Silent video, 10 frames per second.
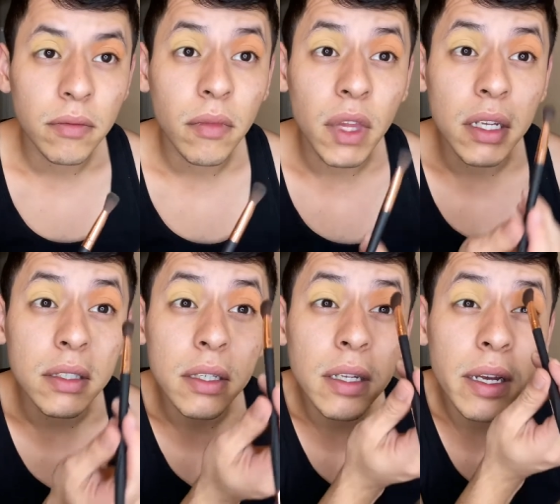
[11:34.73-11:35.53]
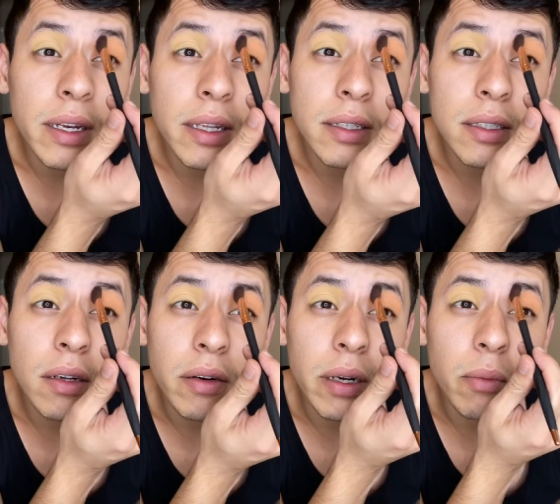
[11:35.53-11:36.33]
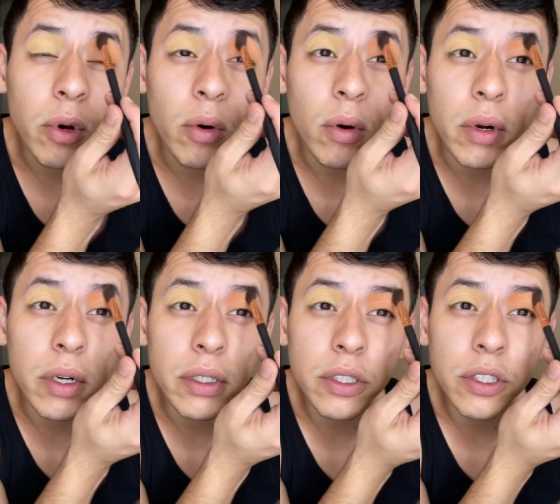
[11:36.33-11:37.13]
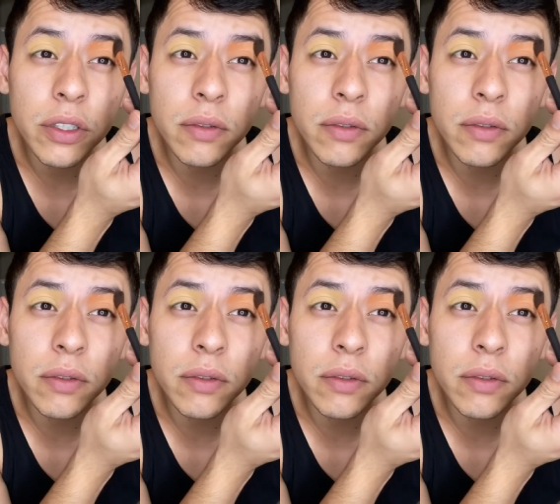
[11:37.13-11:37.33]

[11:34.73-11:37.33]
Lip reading: And see, like, this is already more orange.